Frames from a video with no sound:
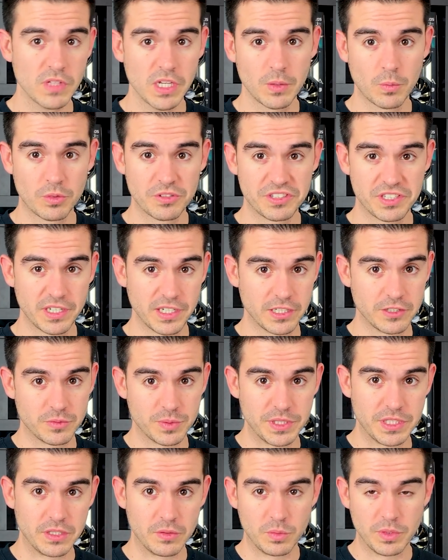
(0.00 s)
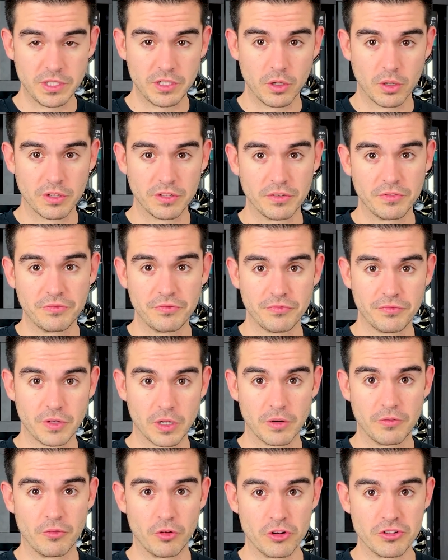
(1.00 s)
and we're seeing as we, we go into
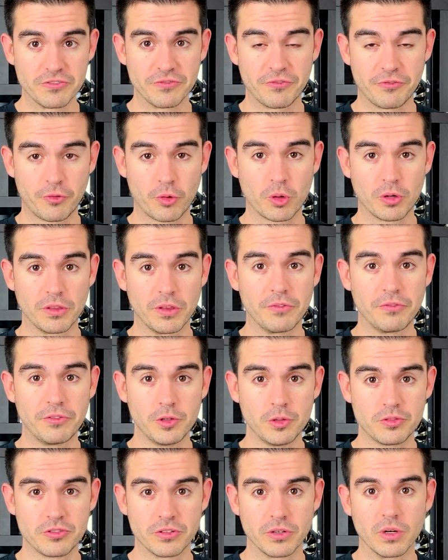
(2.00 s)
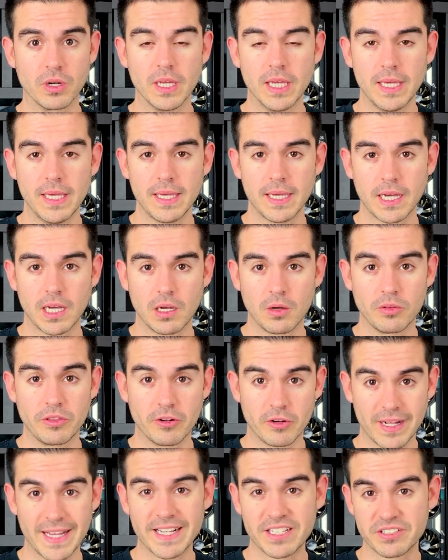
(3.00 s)
uh, version 4 in the future, uh,
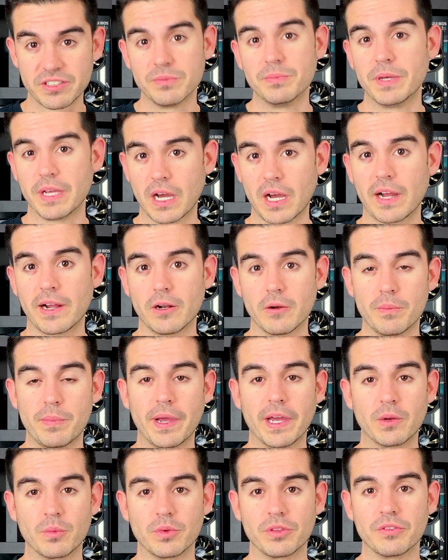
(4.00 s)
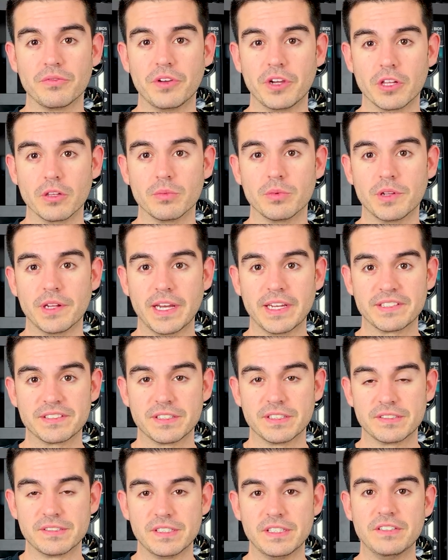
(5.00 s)
there'll actually be higher bandwidth available to
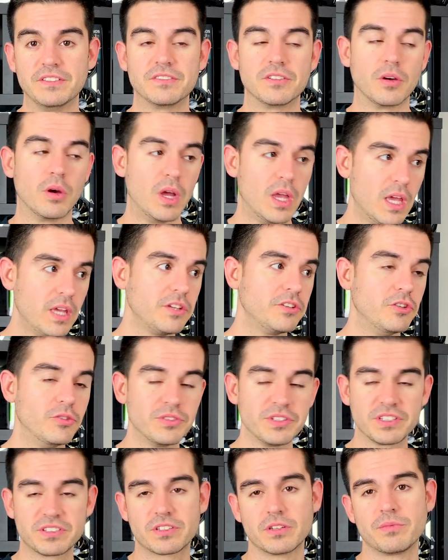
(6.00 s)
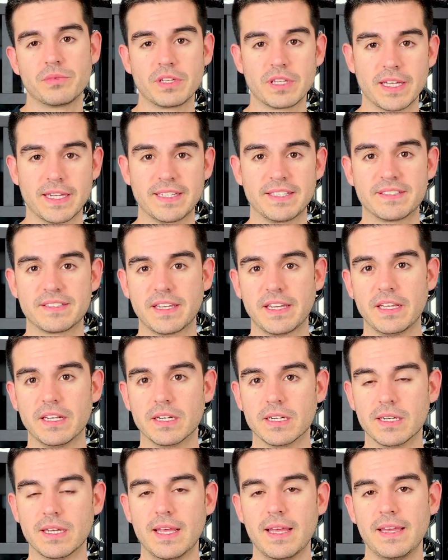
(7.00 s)
SSDs. So using something like
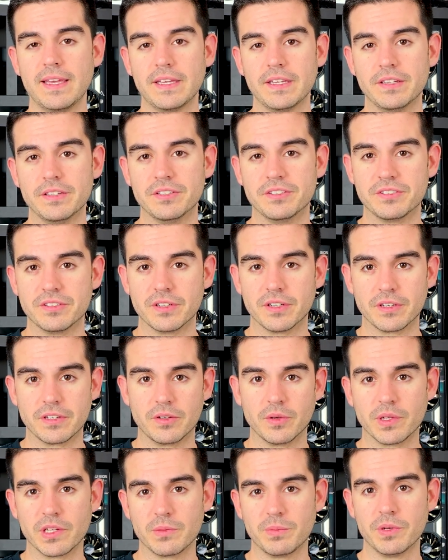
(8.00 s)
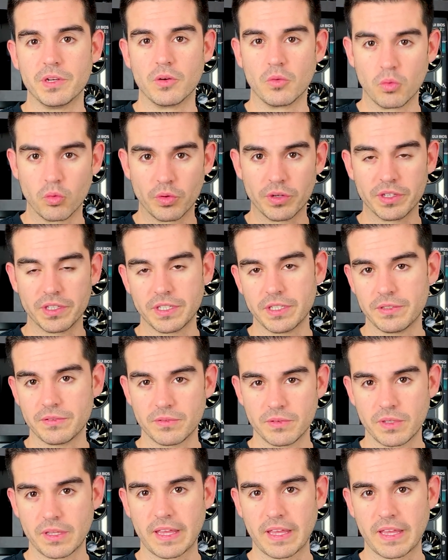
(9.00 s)
SATA is uh, going to be a really